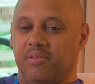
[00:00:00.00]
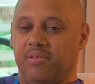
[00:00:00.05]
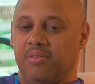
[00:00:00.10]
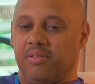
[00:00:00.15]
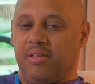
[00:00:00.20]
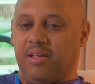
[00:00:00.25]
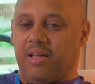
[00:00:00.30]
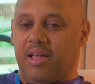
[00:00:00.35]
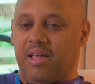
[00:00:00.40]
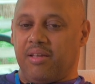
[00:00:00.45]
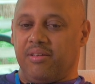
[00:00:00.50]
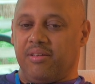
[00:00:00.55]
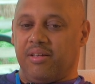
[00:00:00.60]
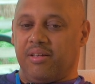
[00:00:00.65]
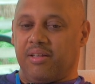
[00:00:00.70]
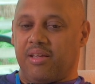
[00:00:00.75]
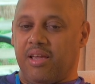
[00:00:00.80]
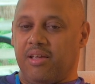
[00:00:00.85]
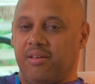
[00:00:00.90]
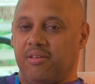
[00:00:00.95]
They had
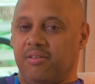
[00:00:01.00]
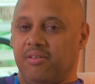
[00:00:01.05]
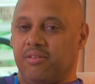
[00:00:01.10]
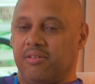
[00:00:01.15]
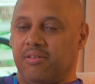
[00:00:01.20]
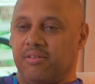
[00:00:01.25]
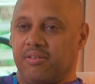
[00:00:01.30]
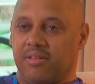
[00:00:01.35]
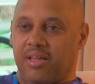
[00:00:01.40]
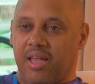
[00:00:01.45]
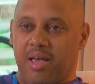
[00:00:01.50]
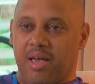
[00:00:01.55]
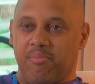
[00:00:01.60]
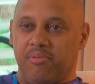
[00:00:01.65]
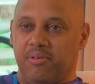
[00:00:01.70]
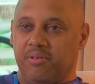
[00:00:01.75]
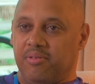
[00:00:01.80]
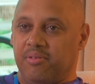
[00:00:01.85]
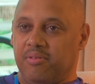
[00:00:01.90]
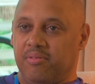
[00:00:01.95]
dedicated a
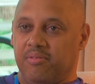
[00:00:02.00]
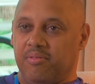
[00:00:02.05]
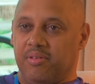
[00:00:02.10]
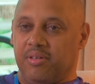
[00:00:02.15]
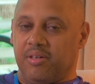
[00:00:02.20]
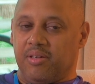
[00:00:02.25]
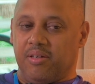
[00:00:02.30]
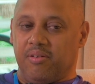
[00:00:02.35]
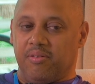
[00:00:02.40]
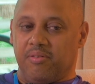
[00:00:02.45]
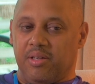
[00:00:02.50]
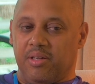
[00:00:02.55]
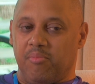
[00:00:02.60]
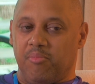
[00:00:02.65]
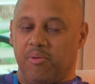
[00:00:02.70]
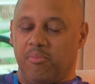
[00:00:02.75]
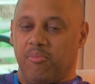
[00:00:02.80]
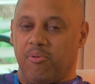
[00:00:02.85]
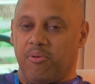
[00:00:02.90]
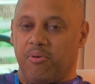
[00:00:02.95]
cabin in
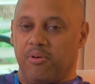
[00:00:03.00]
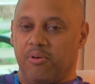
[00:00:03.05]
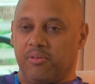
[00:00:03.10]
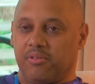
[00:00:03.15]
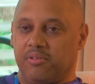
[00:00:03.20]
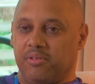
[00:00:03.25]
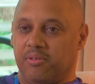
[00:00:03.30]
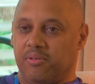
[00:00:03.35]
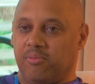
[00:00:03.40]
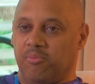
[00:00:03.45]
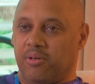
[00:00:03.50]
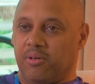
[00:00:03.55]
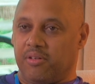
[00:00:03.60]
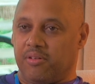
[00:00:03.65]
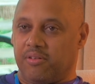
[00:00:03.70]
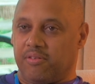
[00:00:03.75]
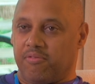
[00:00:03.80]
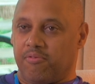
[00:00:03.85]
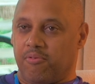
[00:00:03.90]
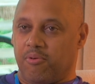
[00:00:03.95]
memorial to one
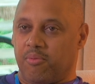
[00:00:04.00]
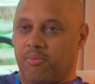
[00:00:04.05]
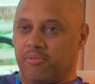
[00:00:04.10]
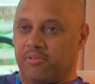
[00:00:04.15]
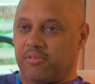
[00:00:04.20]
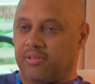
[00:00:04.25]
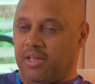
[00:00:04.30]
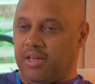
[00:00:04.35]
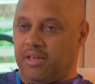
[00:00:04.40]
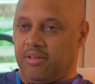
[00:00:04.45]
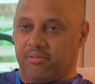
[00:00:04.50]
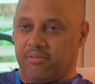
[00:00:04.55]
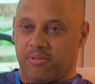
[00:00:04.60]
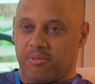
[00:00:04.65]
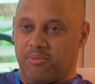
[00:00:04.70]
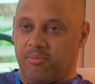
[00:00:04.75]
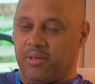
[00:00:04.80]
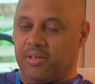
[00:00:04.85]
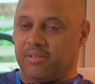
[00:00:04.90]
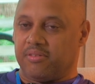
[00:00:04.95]
of the former slaves,
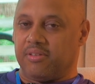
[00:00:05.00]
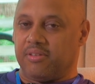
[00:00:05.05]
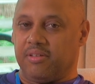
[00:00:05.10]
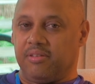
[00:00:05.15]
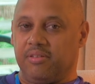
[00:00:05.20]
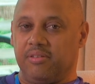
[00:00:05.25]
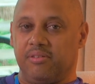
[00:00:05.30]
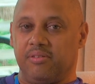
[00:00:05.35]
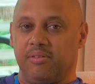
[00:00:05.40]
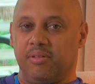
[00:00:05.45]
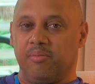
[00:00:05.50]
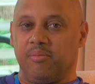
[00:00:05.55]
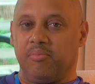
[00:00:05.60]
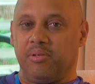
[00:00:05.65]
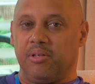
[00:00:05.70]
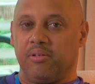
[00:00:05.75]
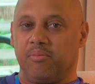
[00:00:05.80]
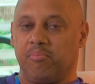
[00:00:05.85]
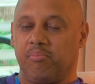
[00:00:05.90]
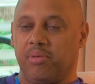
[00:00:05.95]
Uncle West, that used to
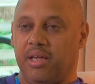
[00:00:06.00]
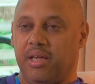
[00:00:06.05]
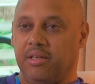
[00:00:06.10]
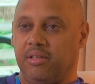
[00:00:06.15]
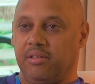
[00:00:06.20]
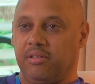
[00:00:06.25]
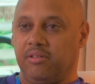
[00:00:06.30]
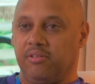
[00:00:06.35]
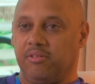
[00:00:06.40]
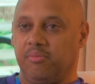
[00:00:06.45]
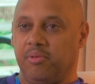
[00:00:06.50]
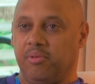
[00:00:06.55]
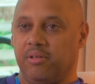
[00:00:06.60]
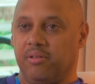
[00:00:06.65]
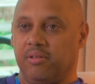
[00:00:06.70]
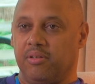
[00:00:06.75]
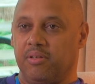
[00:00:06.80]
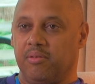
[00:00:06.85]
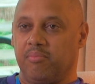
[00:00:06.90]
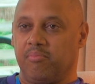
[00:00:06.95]
be on Payne, that used to be
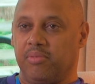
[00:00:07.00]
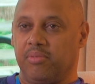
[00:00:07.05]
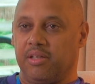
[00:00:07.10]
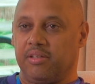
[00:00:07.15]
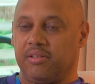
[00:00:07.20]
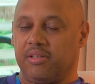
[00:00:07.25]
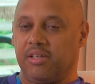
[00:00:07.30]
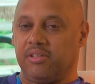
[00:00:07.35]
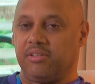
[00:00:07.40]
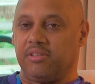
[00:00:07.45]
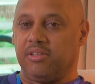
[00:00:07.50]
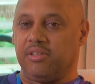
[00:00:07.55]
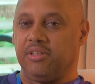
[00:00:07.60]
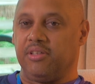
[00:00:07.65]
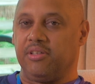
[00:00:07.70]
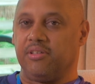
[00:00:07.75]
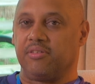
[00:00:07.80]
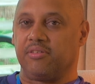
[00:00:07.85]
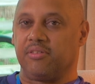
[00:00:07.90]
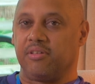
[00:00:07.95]
on the plantation
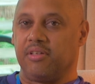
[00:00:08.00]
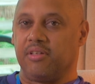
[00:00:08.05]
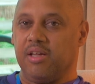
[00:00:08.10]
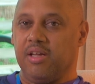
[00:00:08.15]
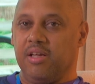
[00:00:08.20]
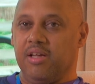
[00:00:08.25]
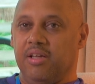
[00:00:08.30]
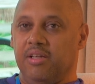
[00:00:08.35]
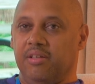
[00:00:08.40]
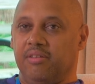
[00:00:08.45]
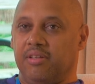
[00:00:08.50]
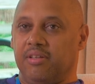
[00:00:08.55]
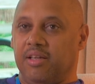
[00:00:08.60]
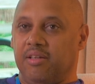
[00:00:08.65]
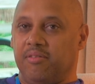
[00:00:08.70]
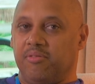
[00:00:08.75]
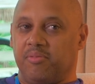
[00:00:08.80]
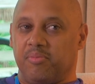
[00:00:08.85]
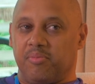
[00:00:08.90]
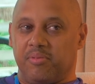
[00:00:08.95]
here. So
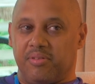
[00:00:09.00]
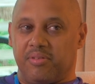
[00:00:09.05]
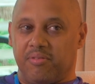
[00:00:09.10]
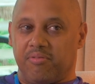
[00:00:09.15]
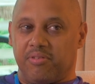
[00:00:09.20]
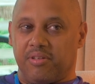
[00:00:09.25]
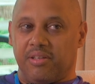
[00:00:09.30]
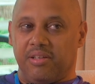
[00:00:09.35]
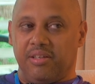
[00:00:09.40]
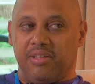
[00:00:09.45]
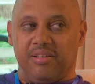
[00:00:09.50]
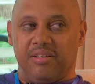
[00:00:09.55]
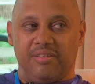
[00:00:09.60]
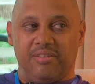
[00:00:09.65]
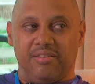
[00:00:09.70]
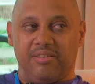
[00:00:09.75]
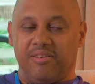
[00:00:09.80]
they specifically,